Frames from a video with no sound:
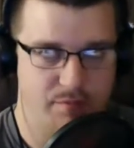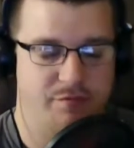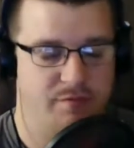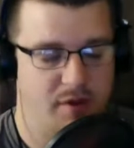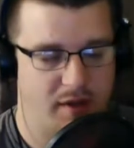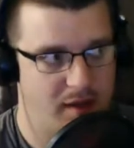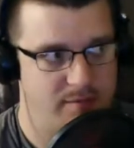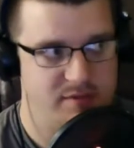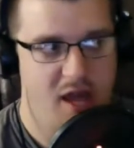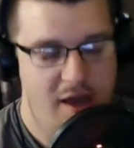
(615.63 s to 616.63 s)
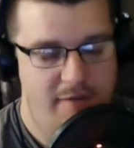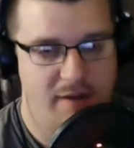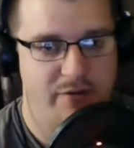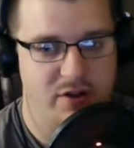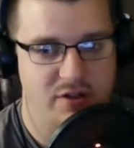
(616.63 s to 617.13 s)
not games,
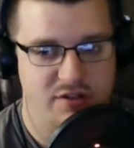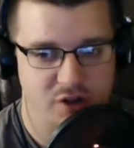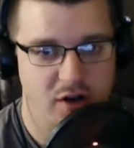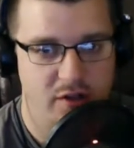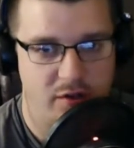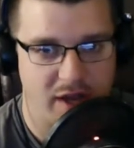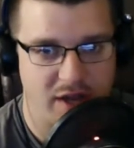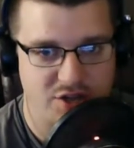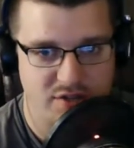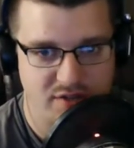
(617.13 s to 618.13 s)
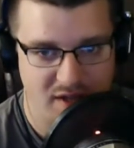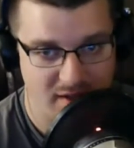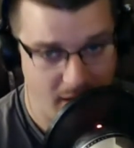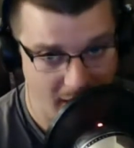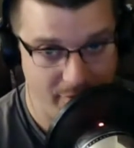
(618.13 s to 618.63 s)
favorite starting locations,
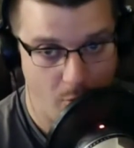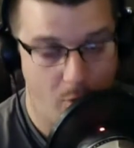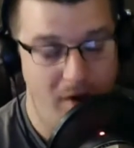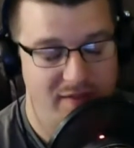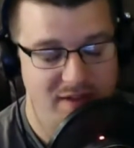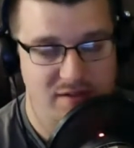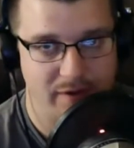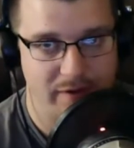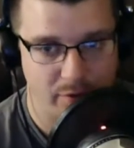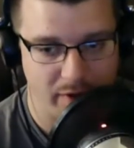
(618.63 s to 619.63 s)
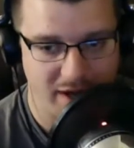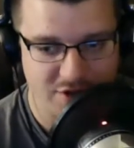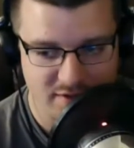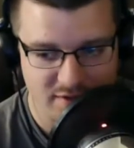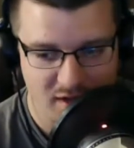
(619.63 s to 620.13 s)
or at least the favorite
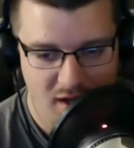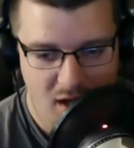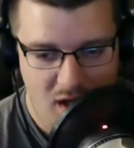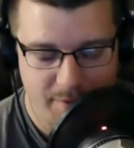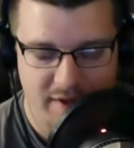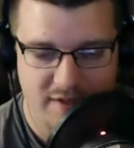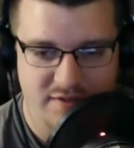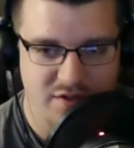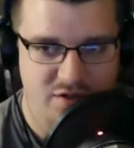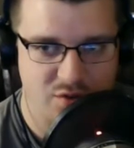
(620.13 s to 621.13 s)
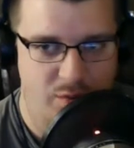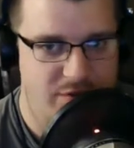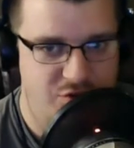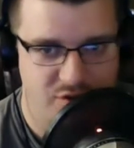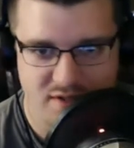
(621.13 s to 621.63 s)
locations, because it's just the way the
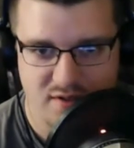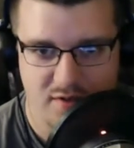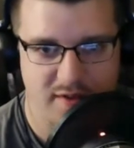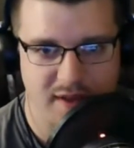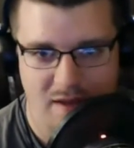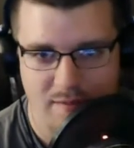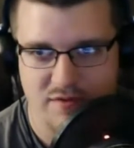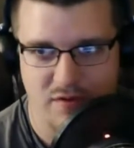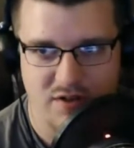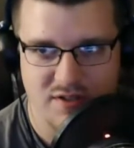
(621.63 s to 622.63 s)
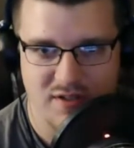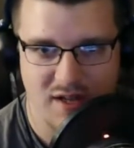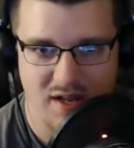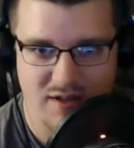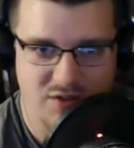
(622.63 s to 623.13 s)
trees look in the atmosphere. Just
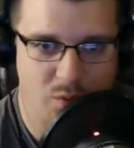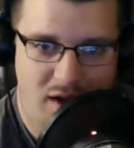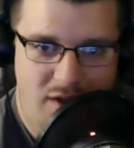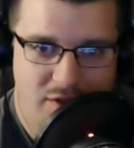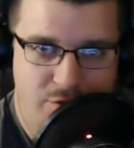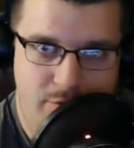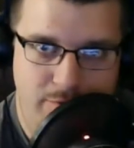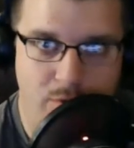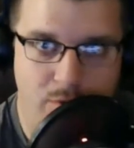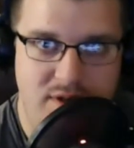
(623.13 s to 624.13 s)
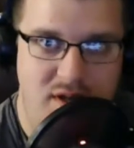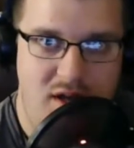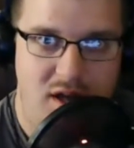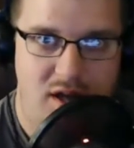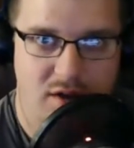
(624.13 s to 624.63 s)
walking through a forest,
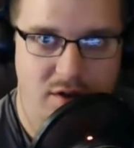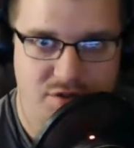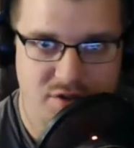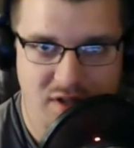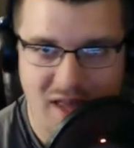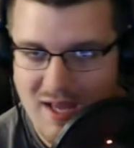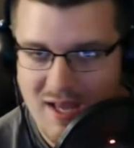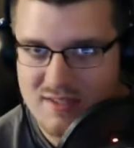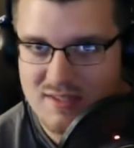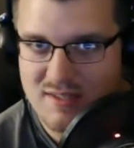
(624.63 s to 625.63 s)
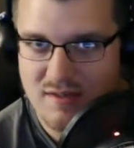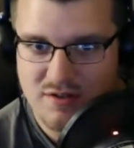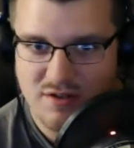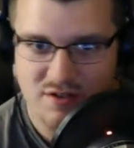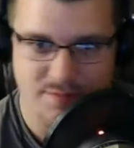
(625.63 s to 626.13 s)
there's lakes and
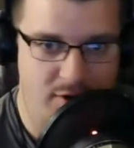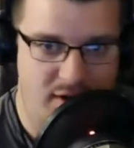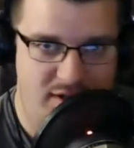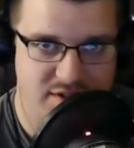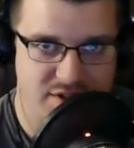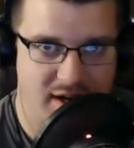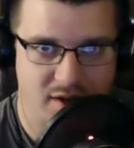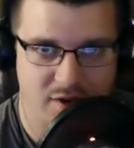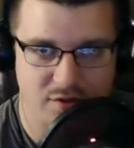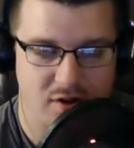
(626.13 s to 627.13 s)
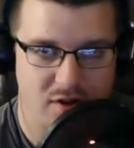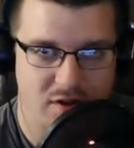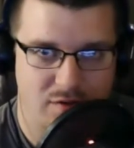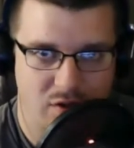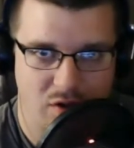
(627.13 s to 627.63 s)
there's murlocs that you got to kill. They're
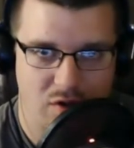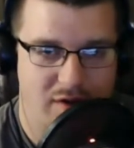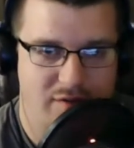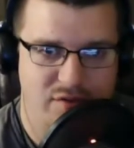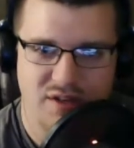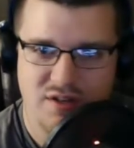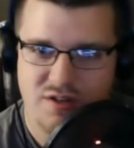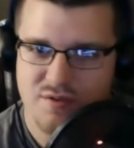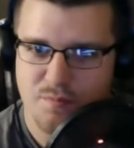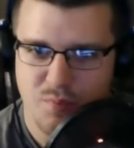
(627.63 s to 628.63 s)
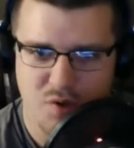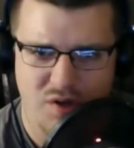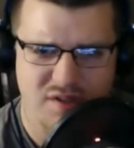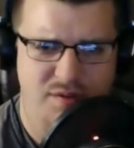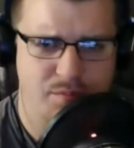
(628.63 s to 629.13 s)
all low level, and just
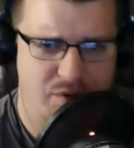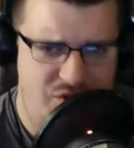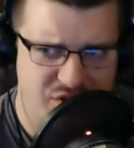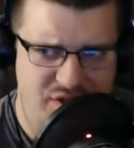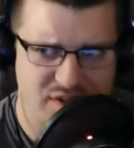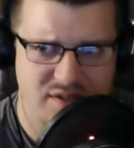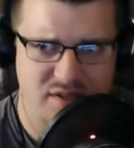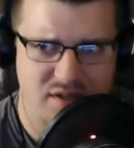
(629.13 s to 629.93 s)
brooks and bridges